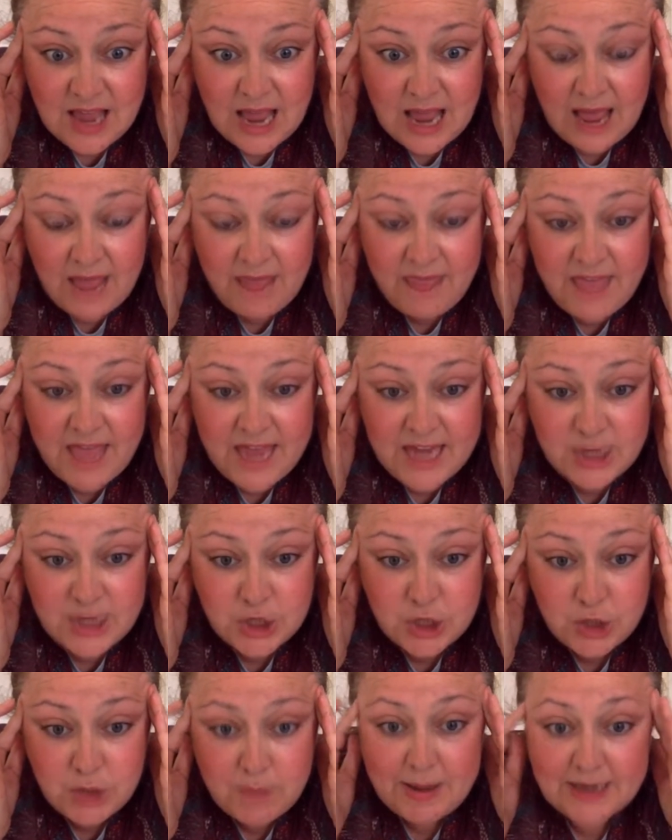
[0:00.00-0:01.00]
and they
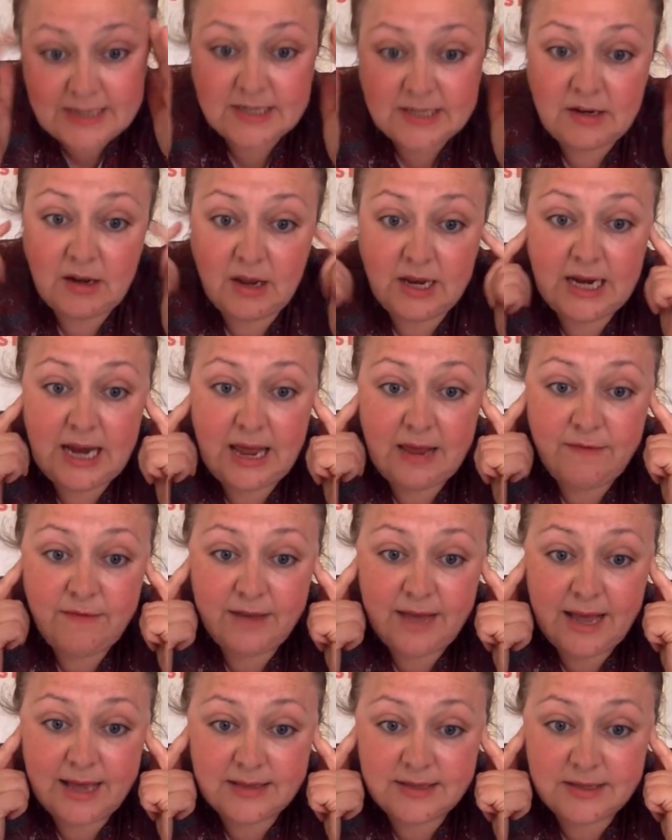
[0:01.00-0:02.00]
do a bentonite clay for
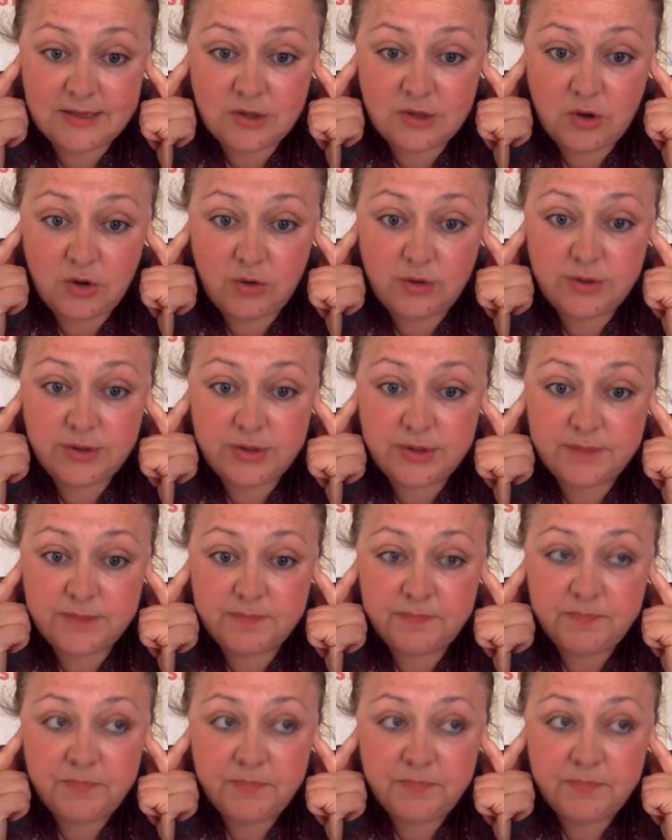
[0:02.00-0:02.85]
cats and dogs.